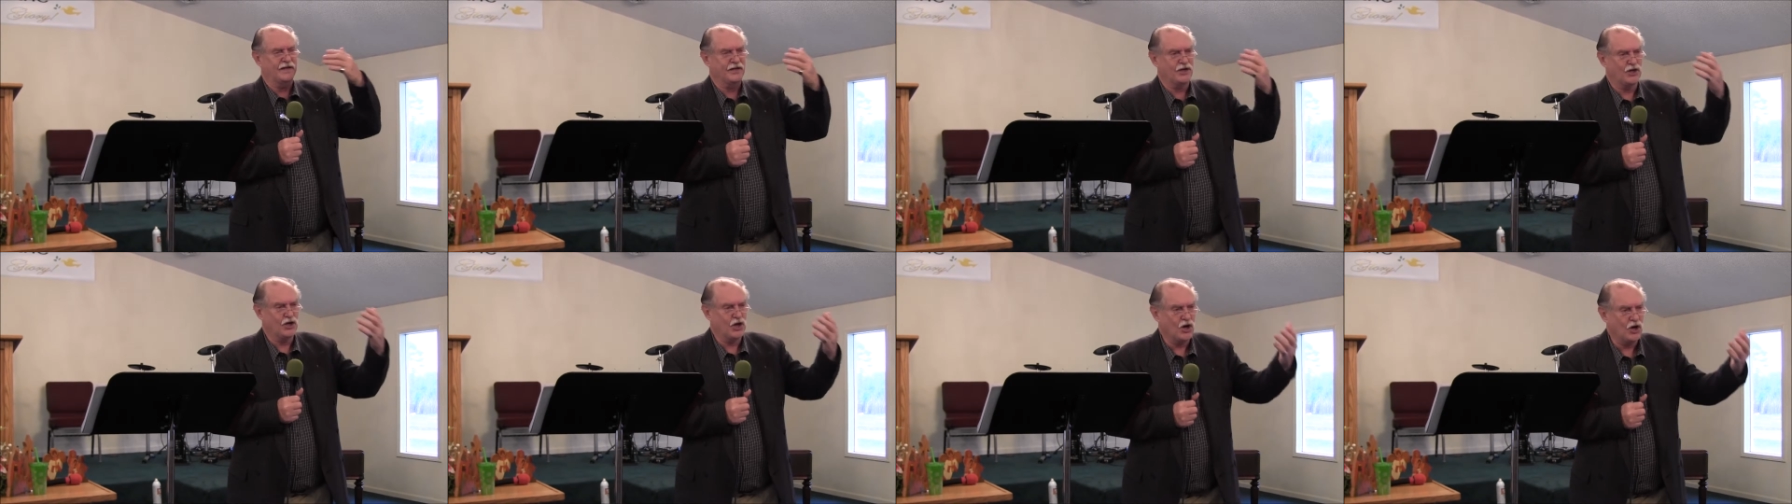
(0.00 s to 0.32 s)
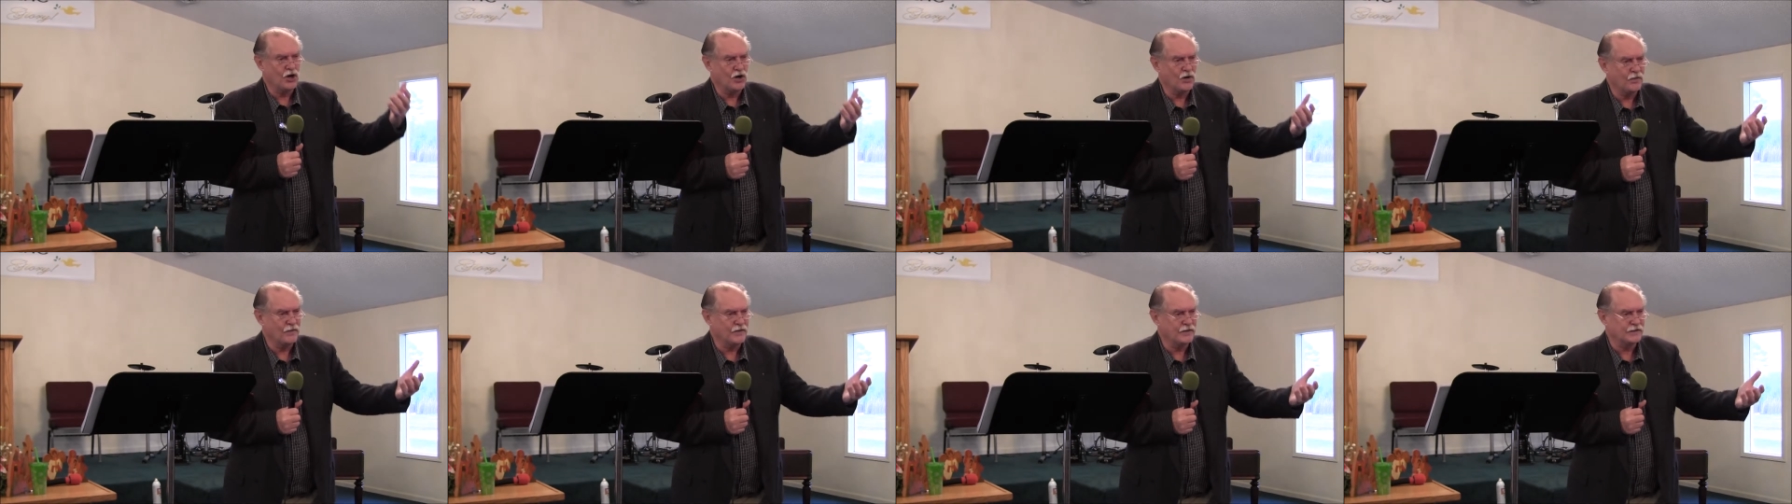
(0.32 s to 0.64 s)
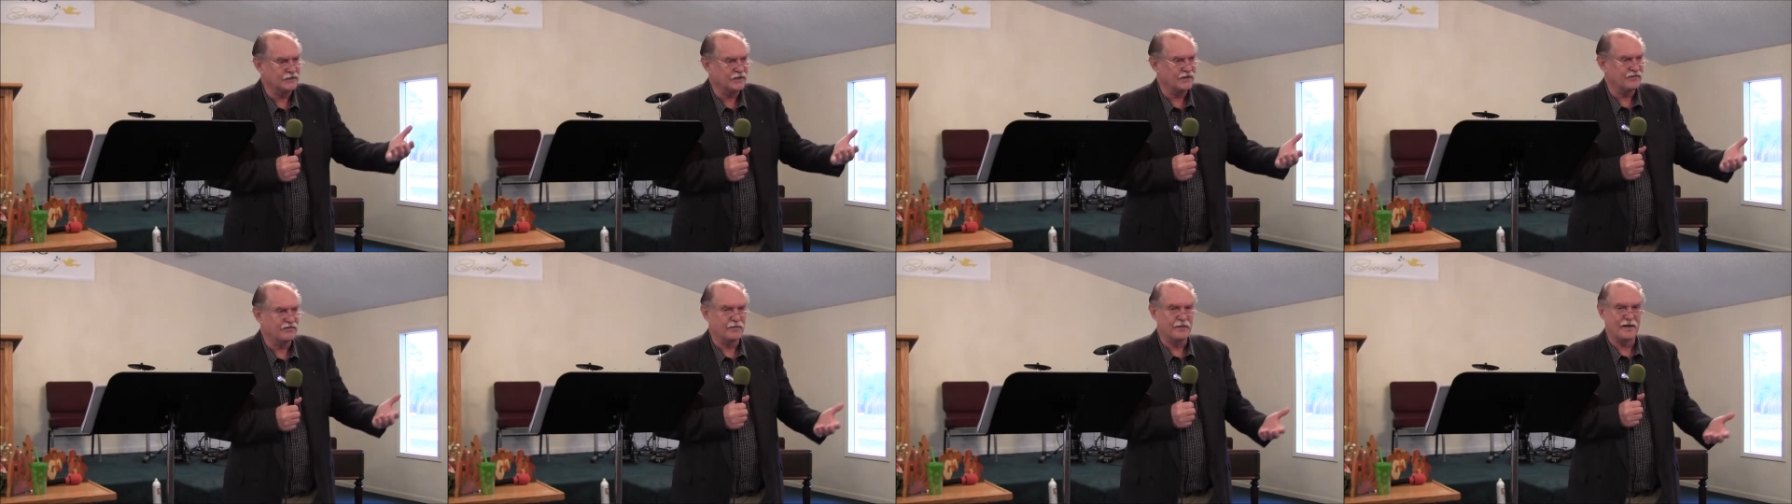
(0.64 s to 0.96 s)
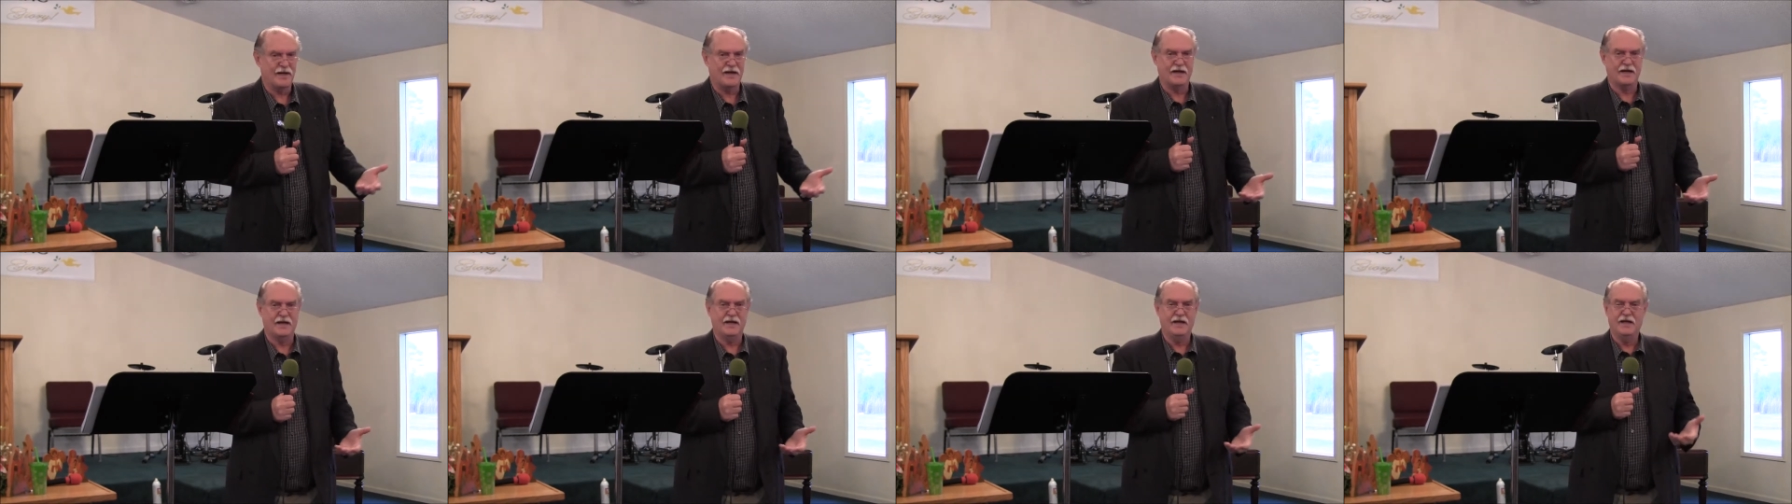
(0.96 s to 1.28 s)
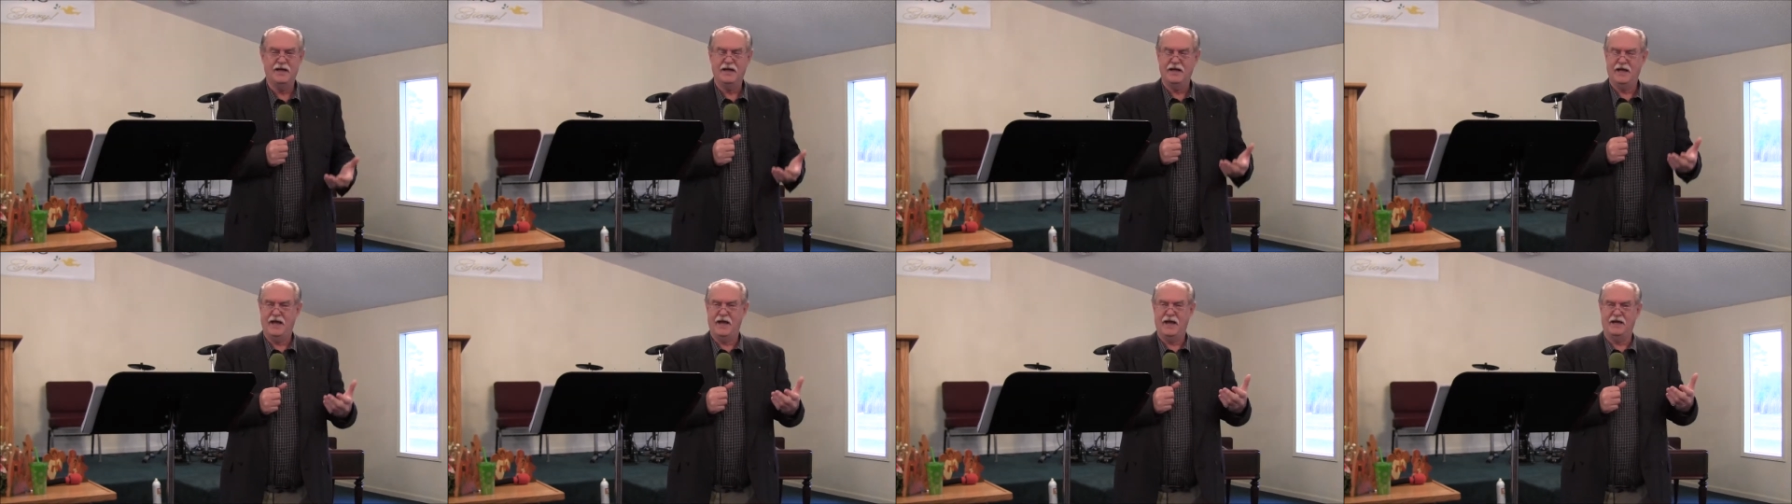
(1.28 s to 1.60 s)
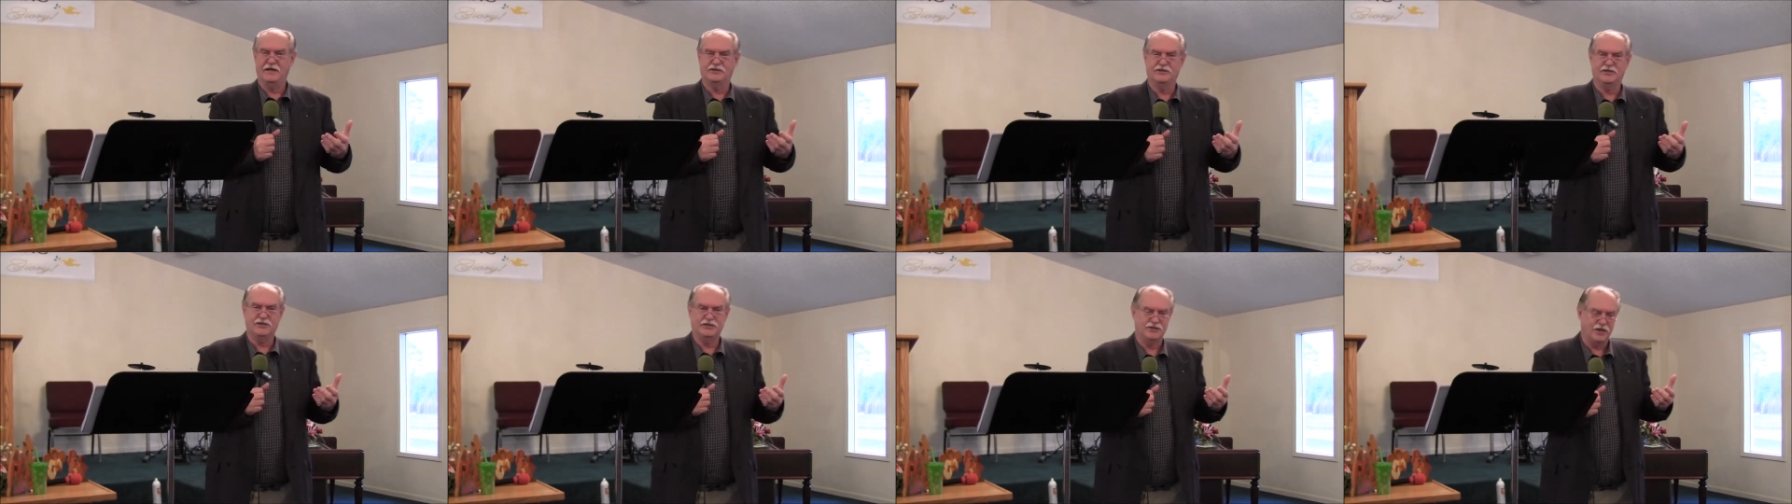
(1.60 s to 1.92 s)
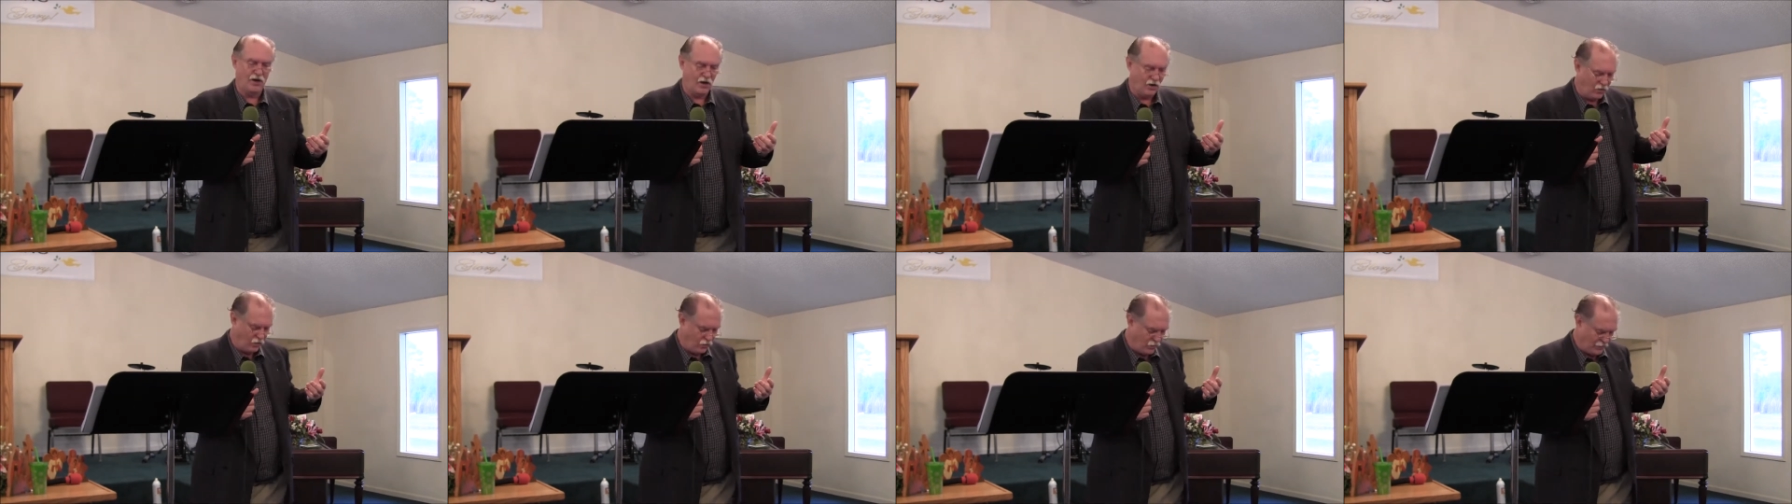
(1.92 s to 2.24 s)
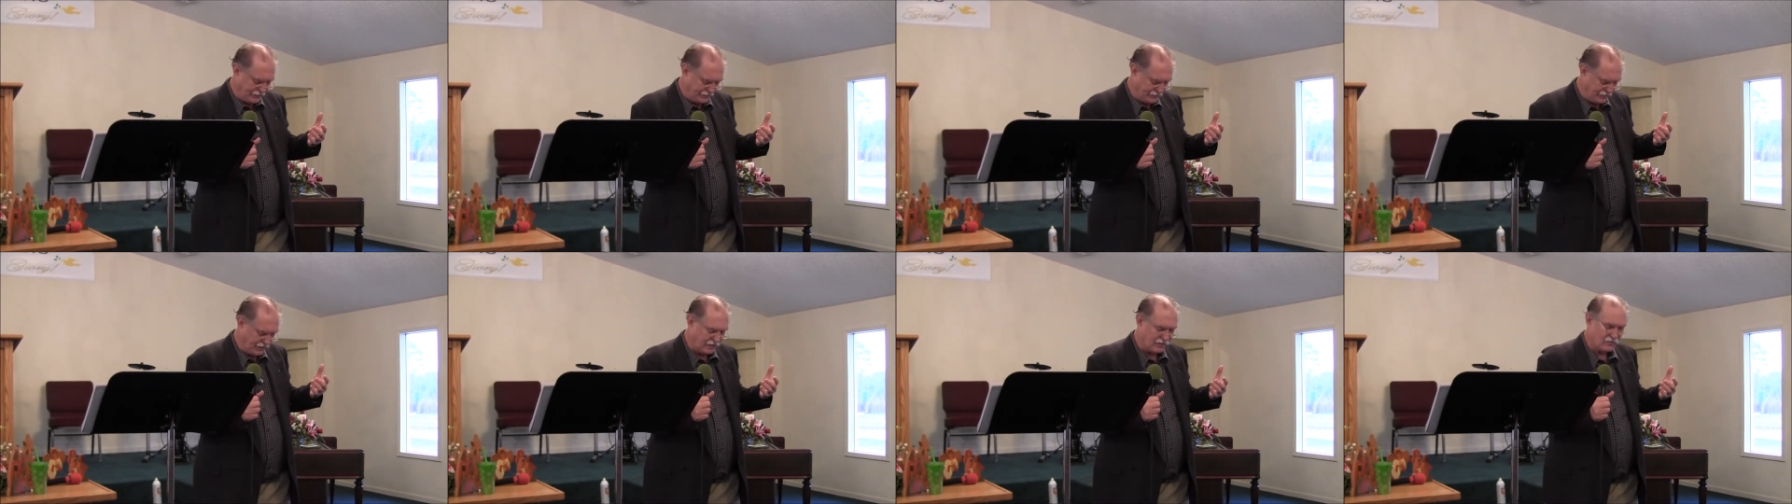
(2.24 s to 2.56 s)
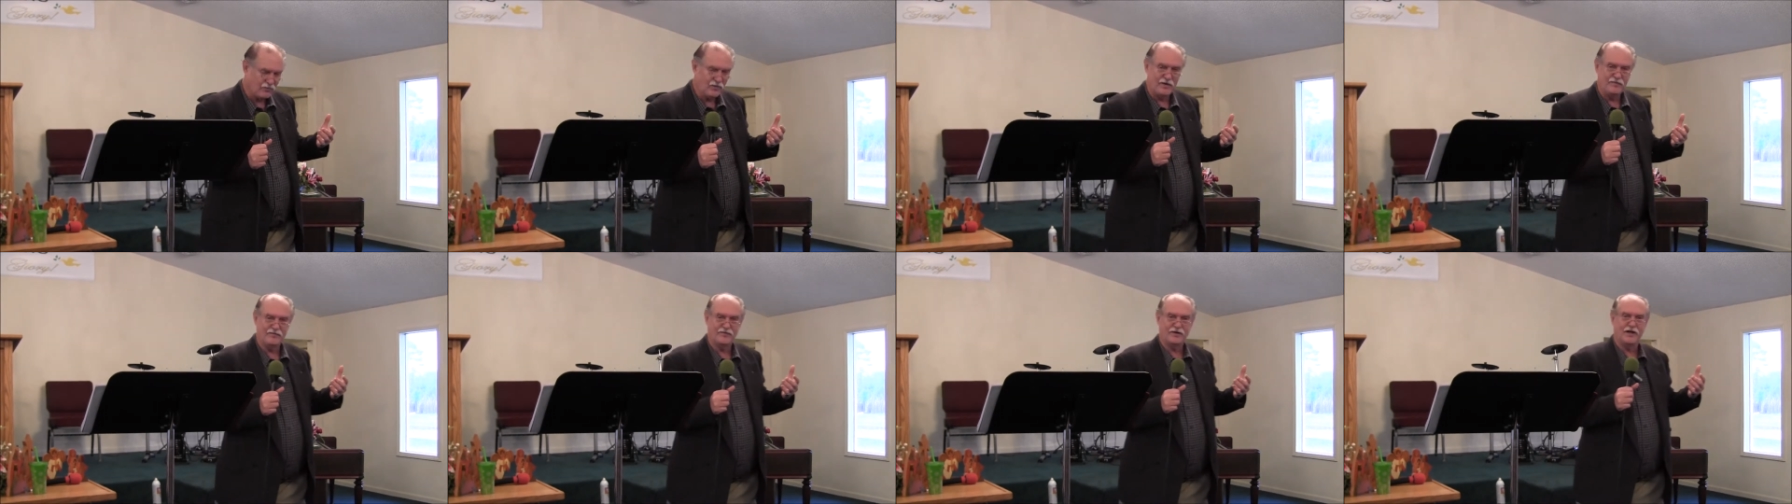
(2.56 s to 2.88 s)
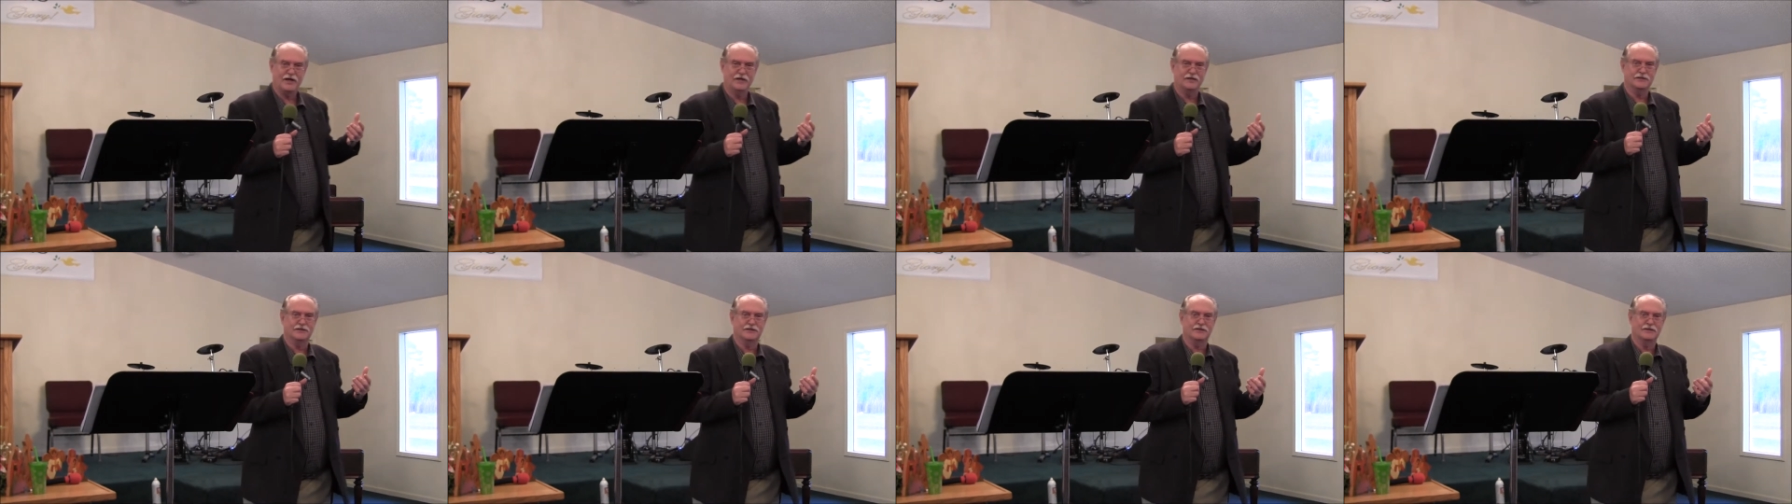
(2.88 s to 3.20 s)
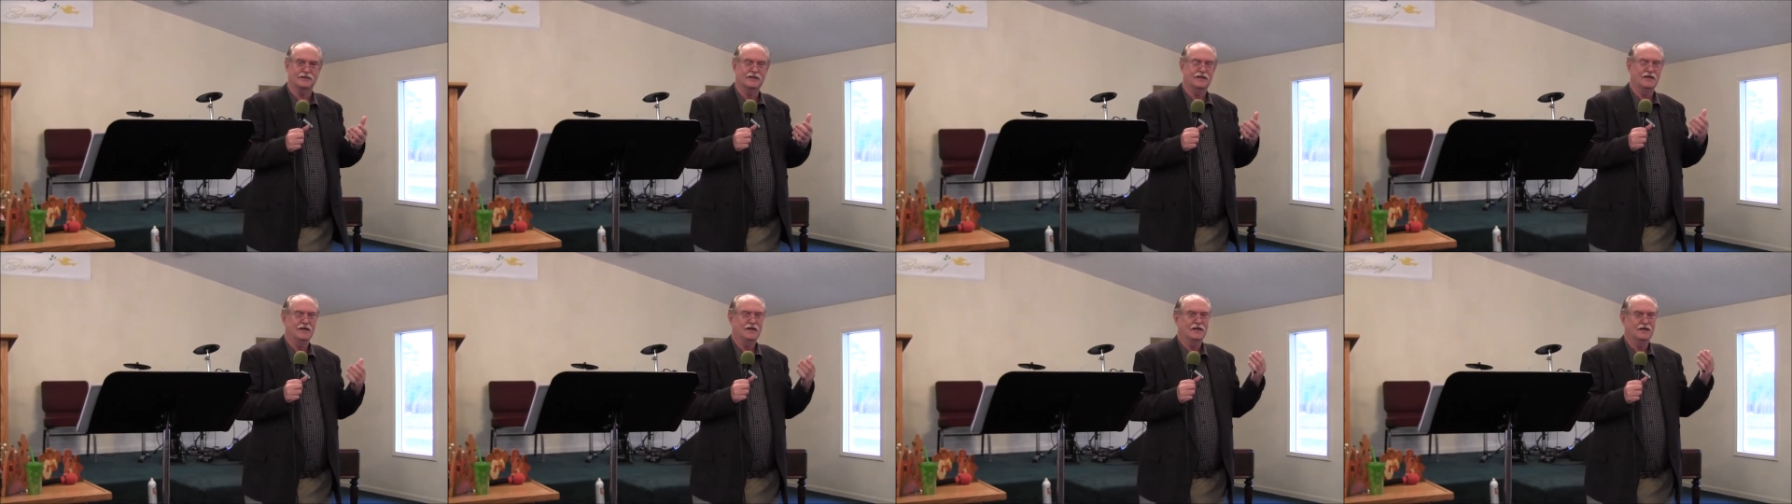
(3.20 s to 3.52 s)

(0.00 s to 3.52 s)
encourage everybody, and she's always got a revelation.